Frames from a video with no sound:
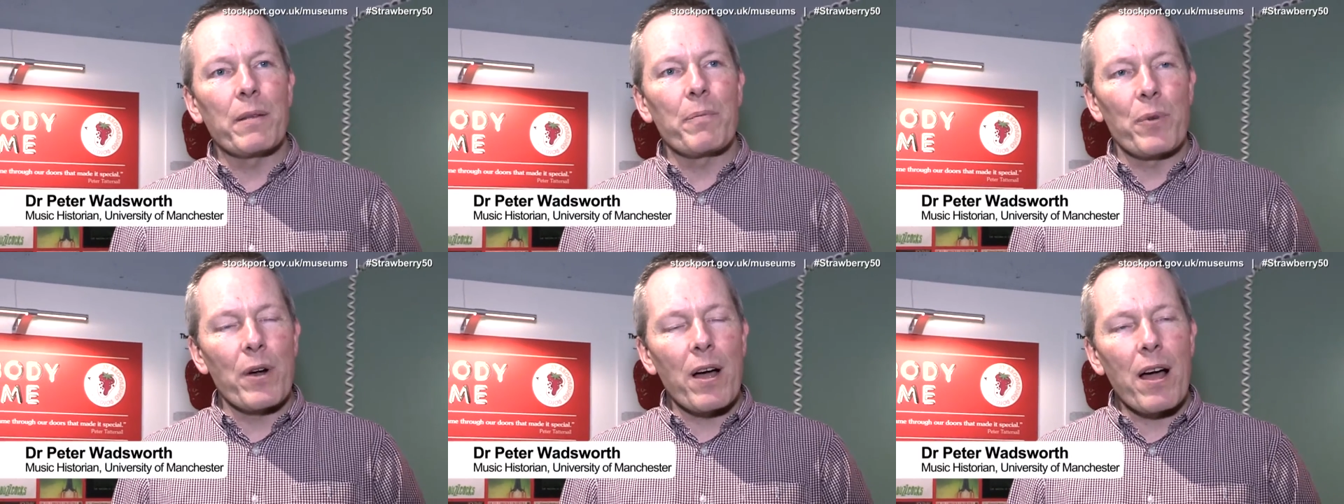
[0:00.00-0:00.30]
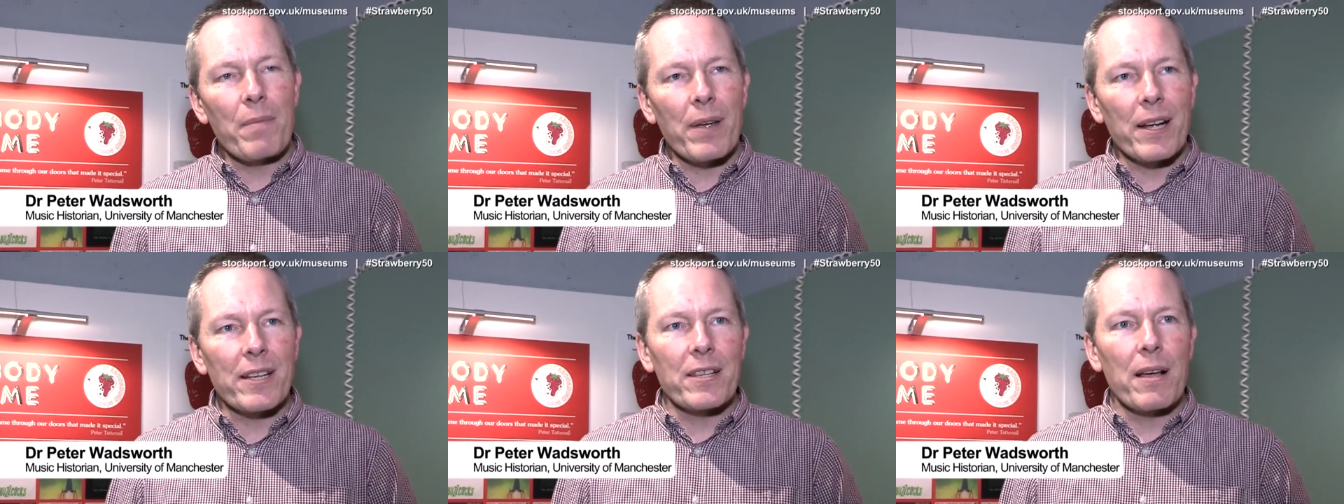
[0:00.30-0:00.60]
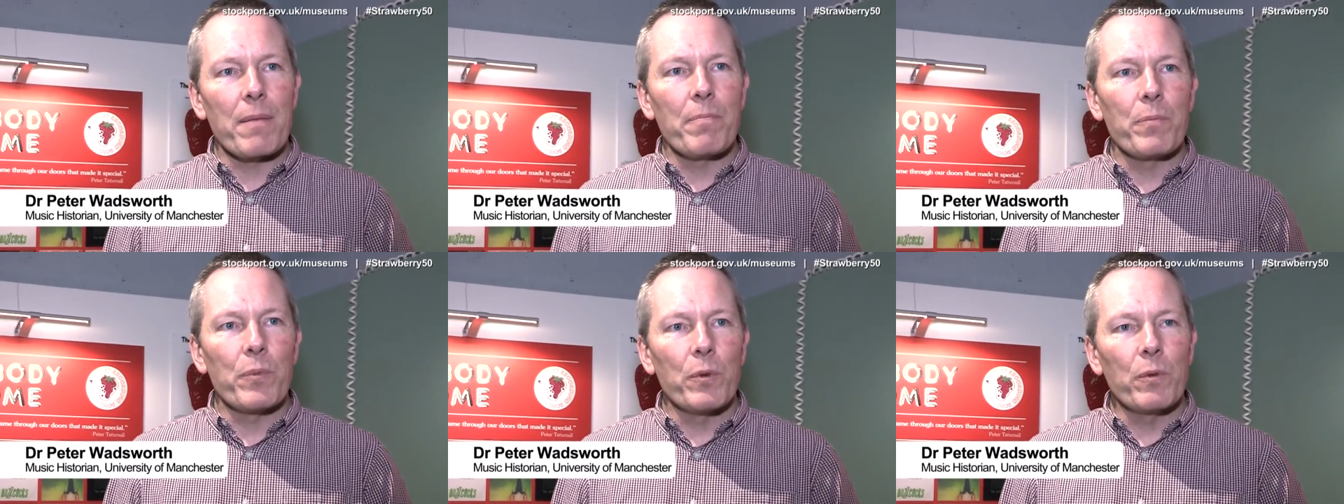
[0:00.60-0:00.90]
the prime
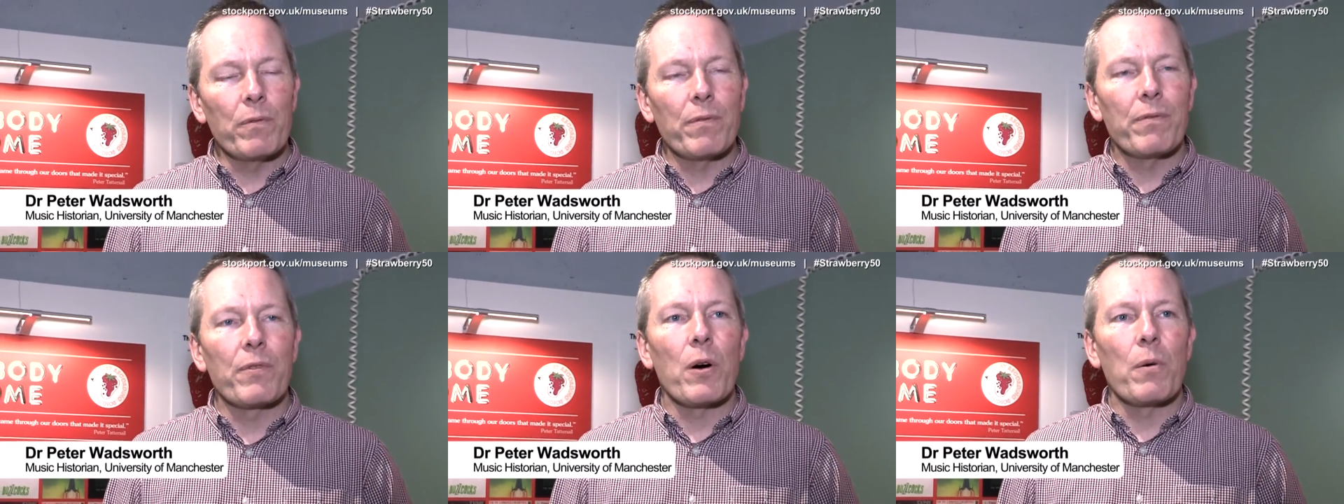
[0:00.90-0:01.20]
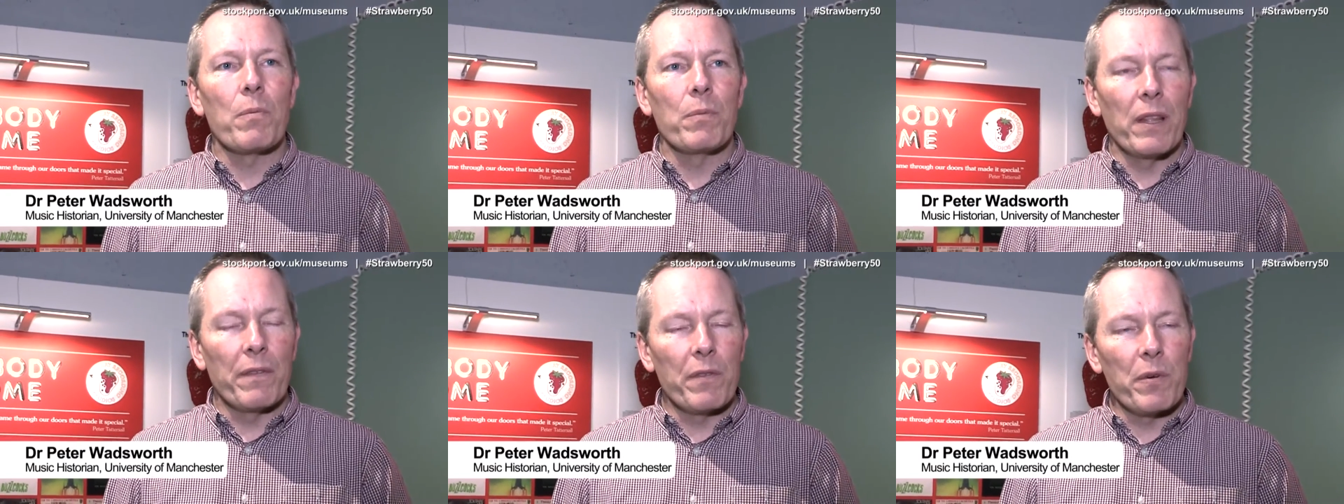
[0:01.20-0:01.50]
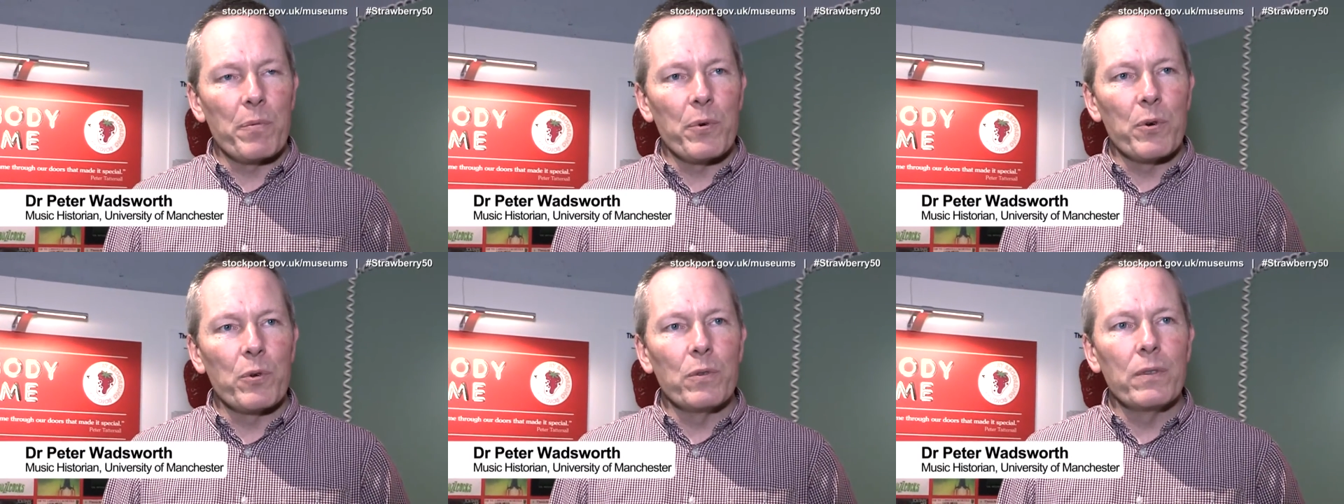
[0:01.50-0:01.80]
example from
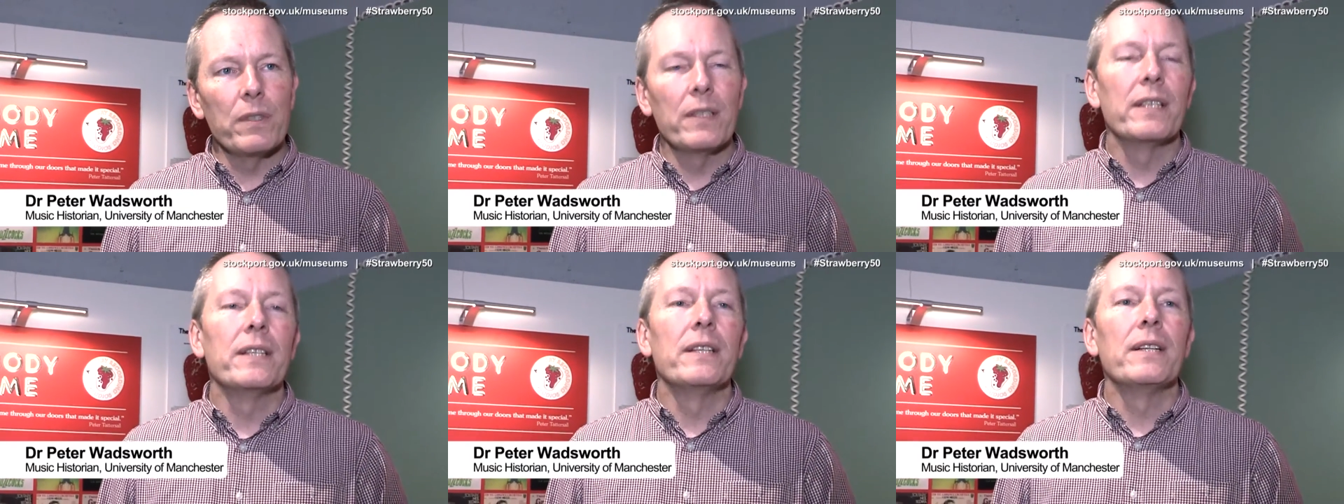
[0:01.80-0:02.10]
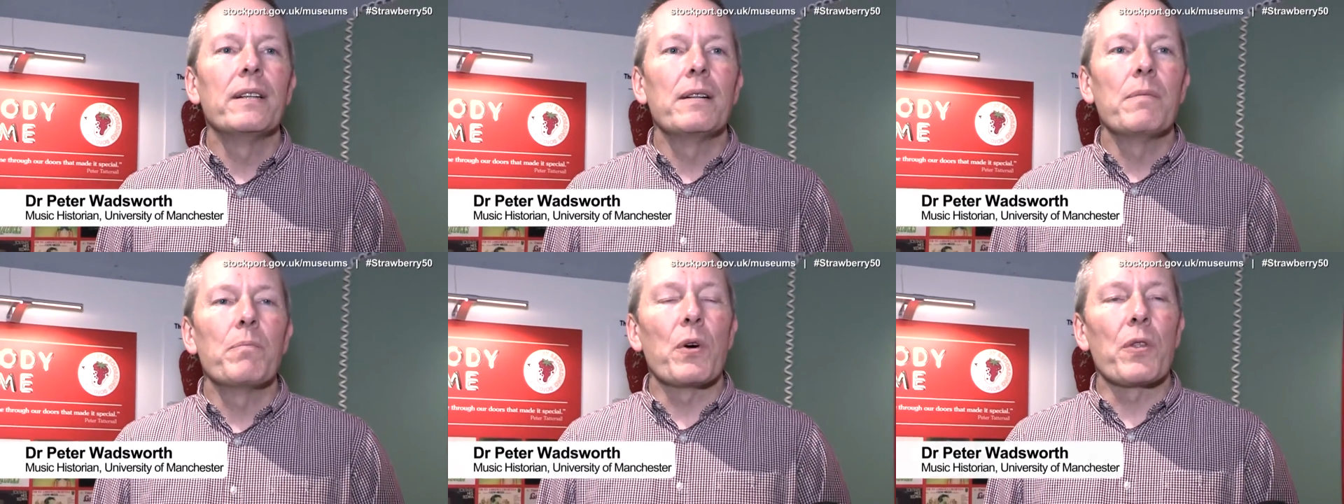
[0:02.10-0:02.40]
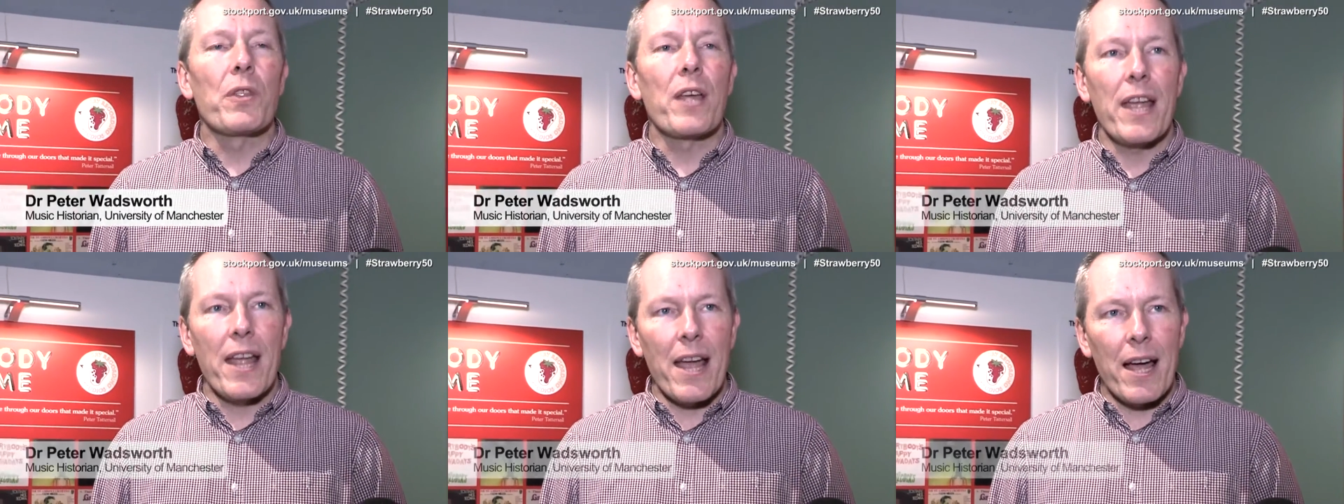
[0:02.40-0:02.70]
Liverpool, but
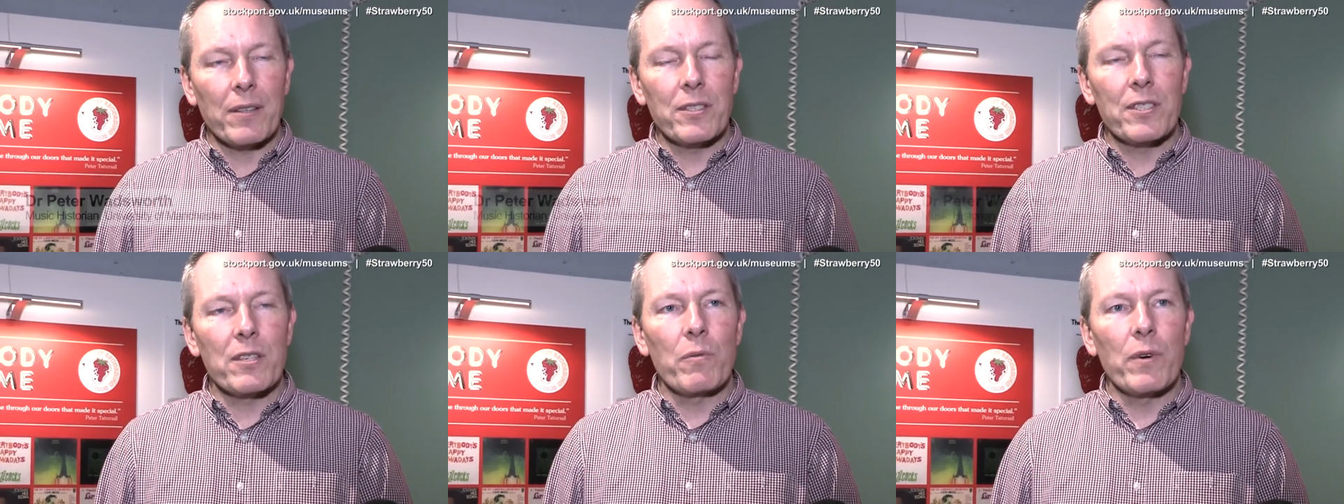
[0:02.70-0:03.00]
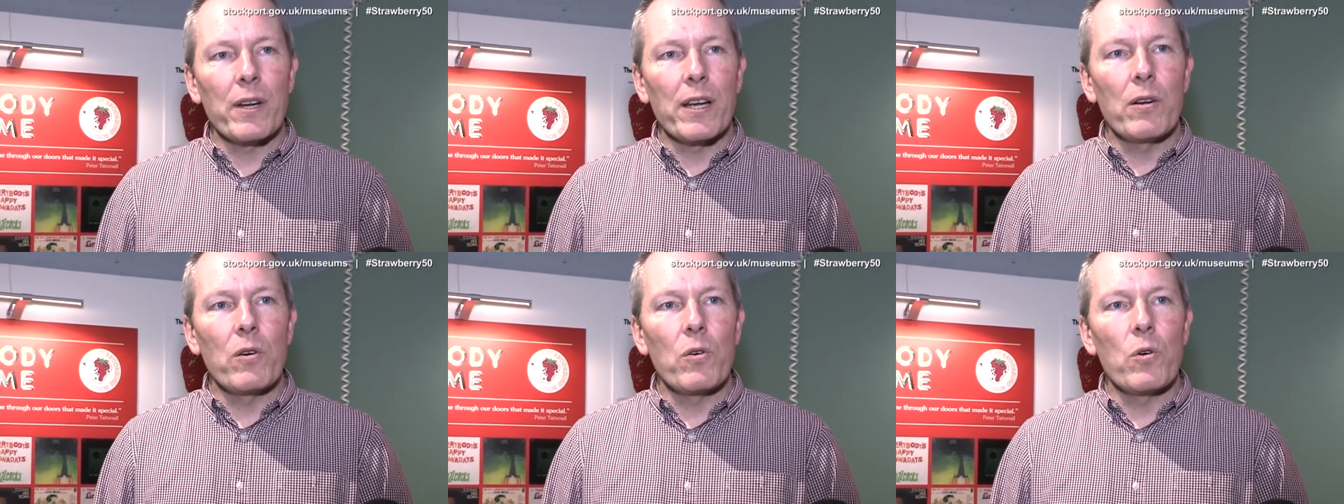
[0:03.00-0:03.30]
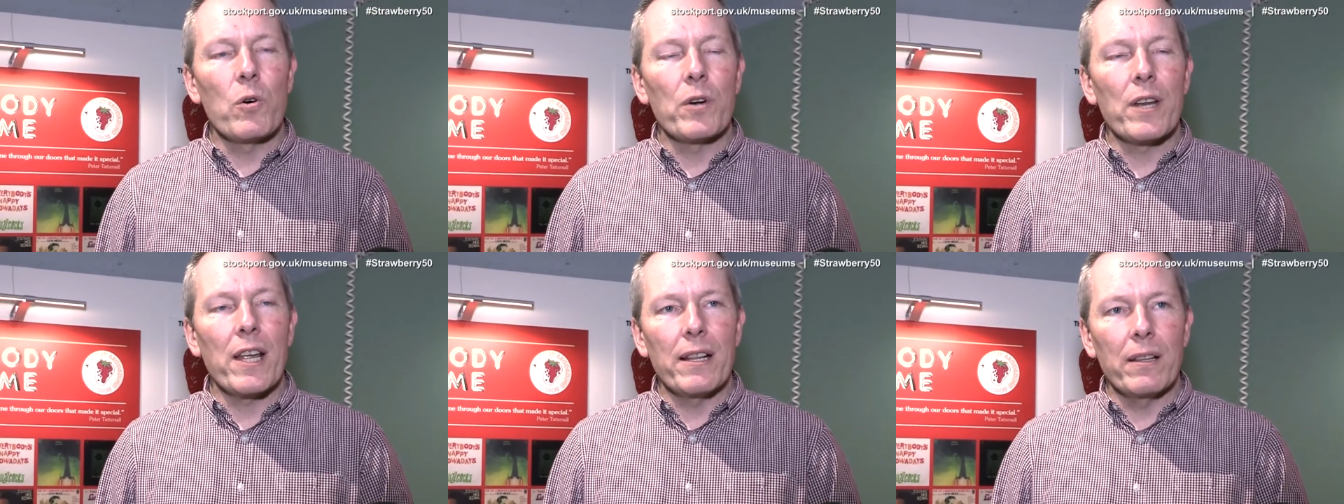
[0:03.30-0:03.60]
they had to
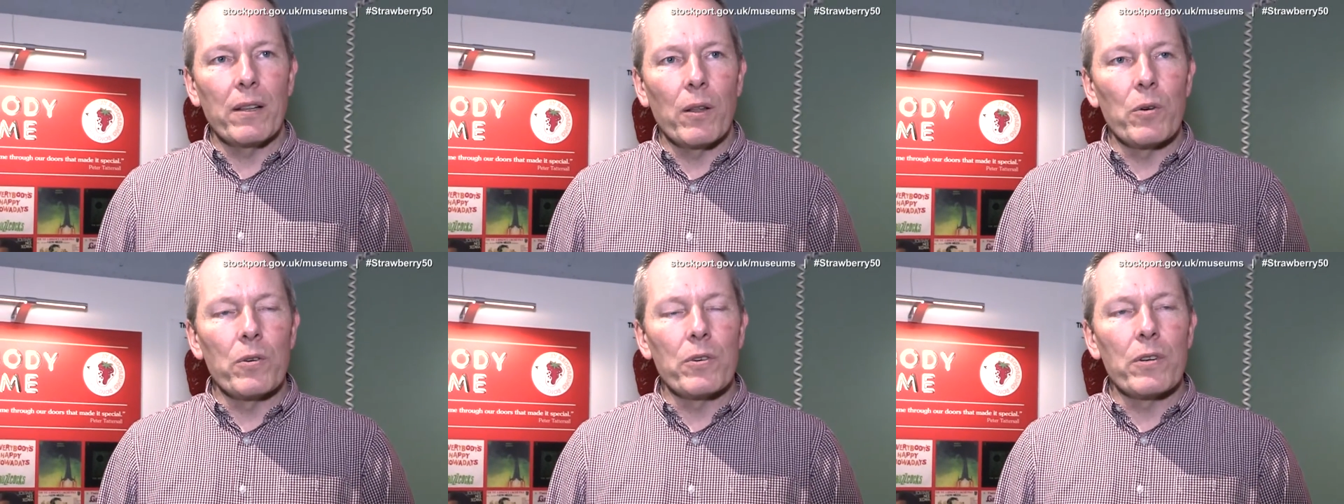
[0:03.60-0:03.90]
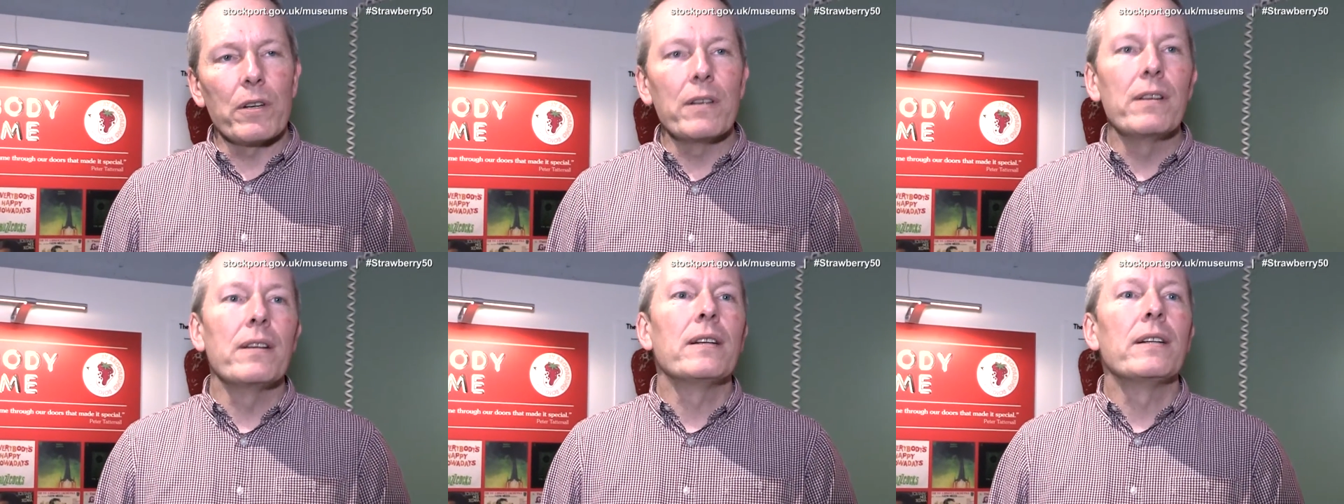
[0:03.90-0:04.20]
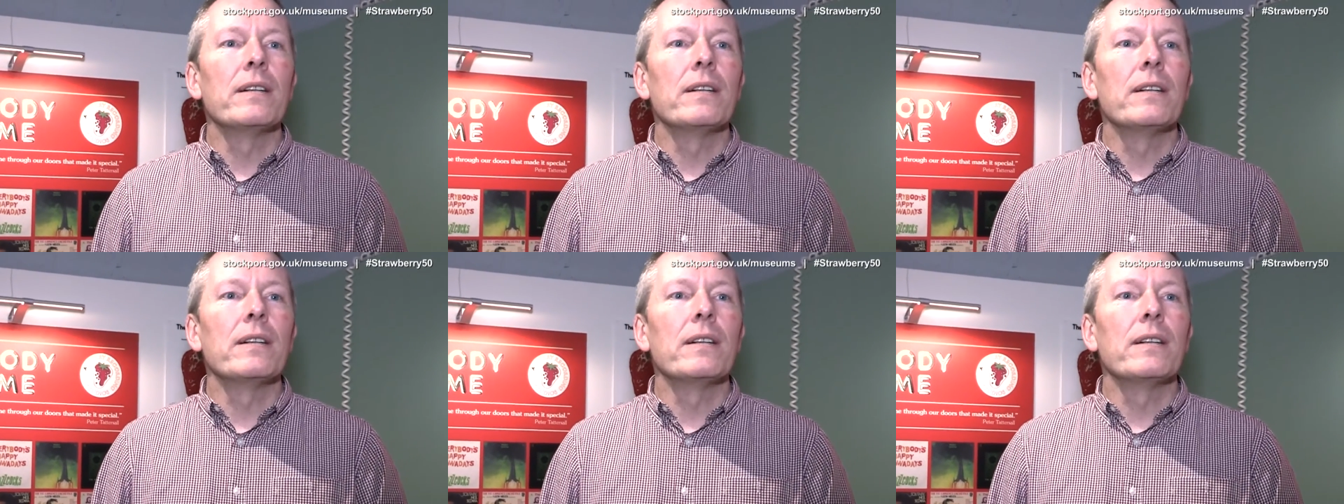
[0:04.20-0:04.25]
record in London.